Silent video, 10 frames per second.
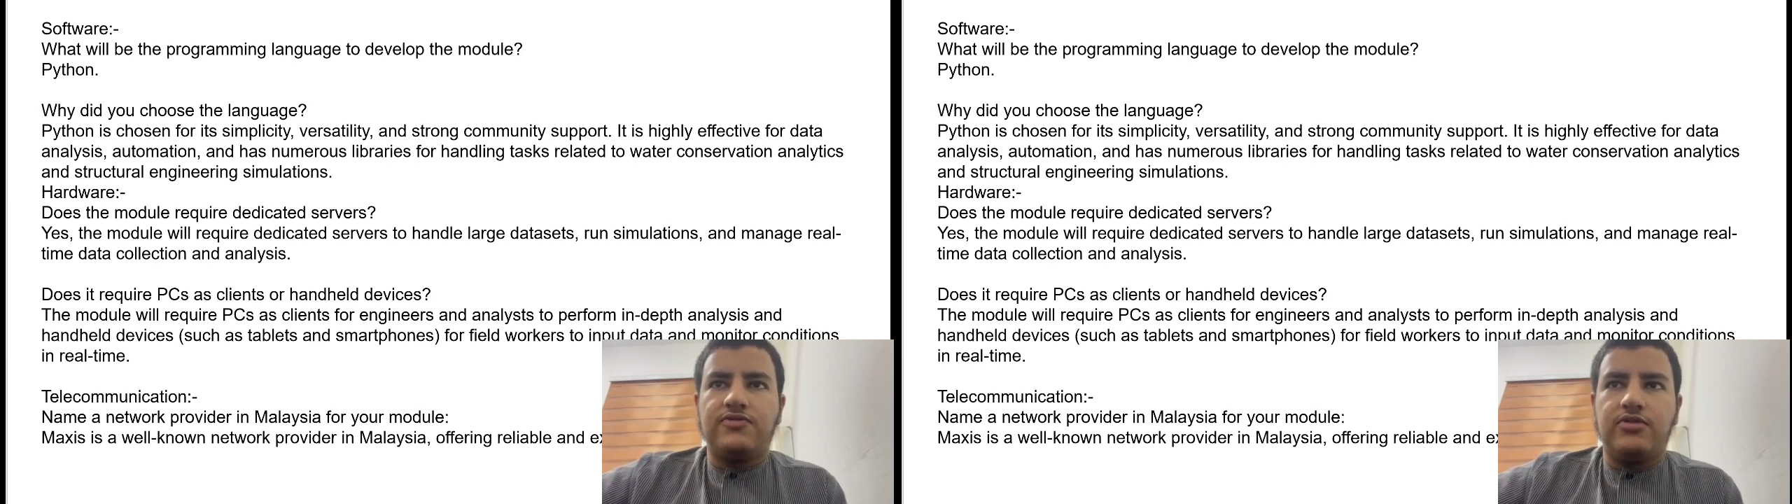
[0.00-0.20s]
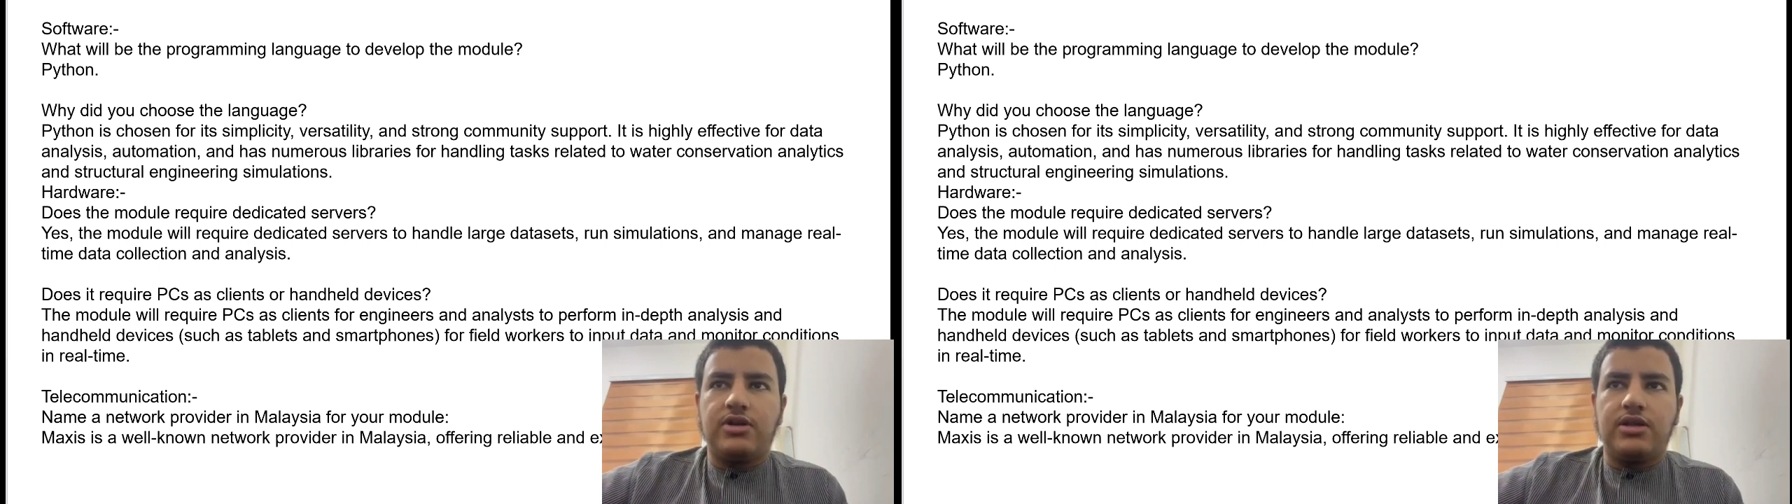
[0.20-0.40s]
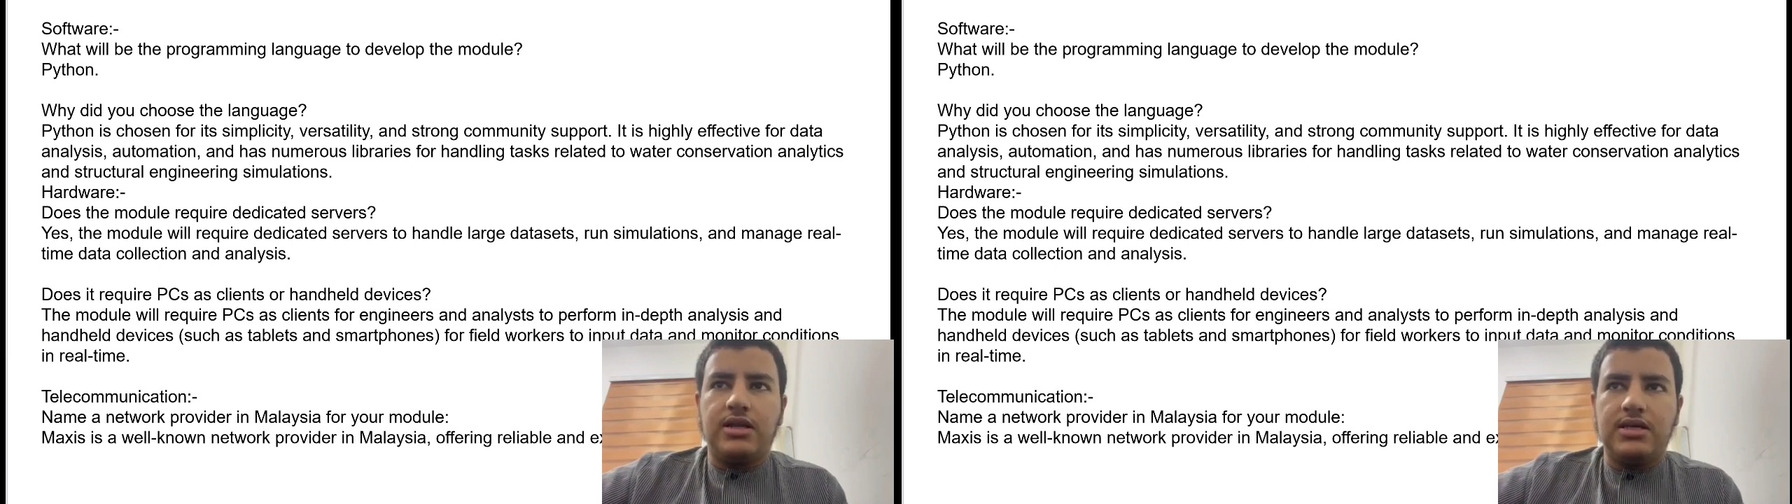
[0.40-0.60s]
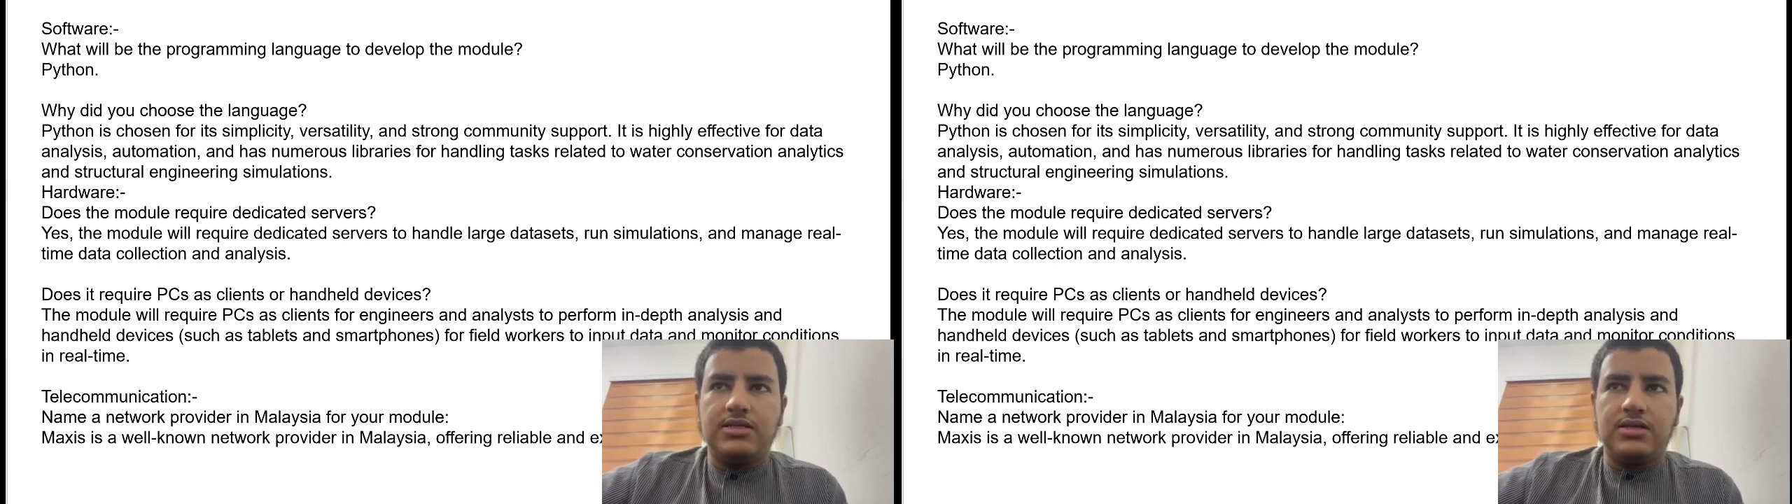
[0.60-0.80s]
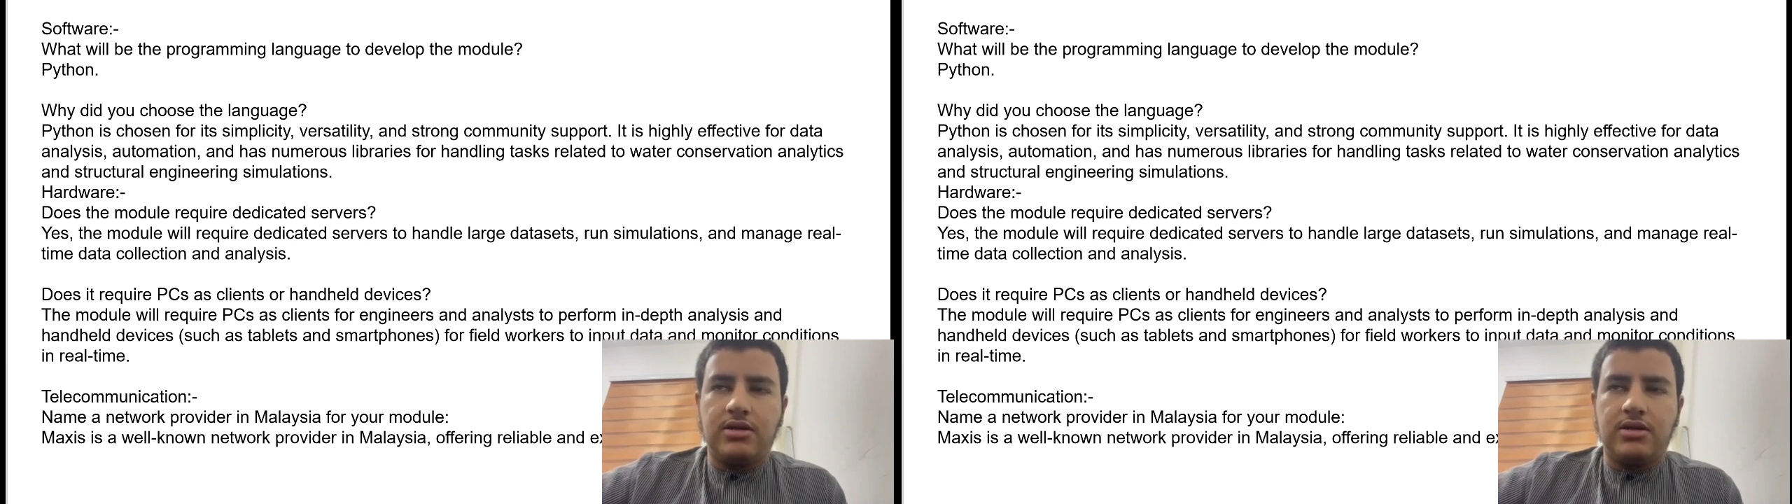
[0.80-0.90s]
for analyze,